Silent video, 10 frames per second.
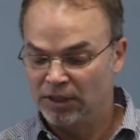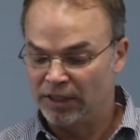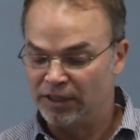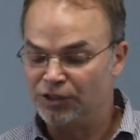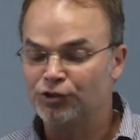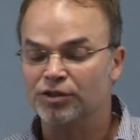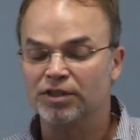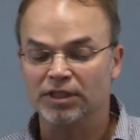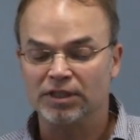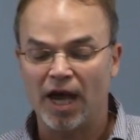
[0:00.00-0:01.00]
an
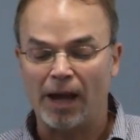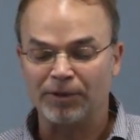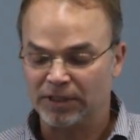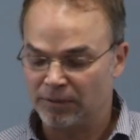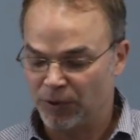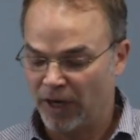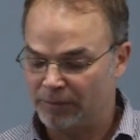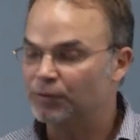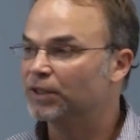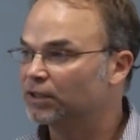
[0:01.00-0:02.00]
interesting topic that
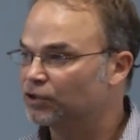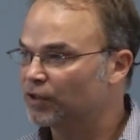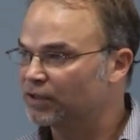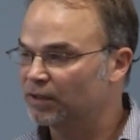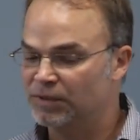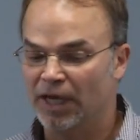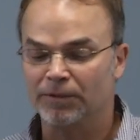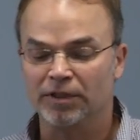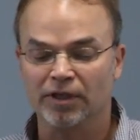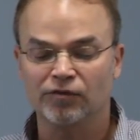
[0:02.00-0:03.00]
perhaps we can address sometime
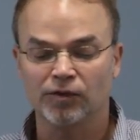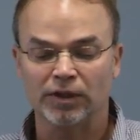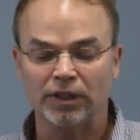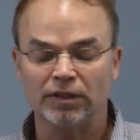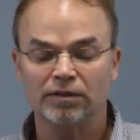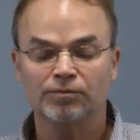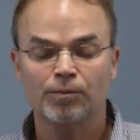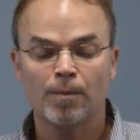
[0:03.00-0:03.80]
in the next few days.